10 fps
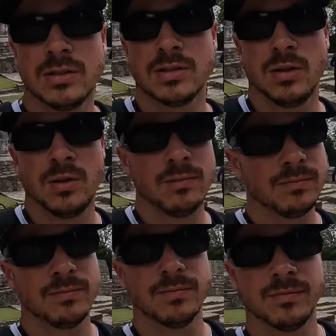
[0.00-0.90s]
So
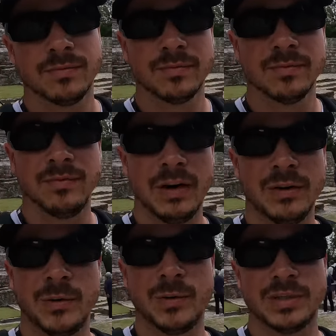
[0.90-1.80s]

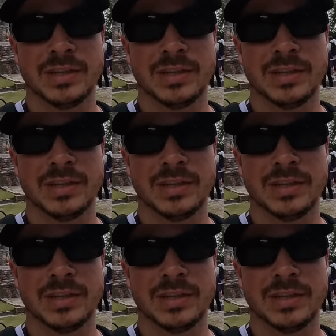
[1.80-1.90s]
very cool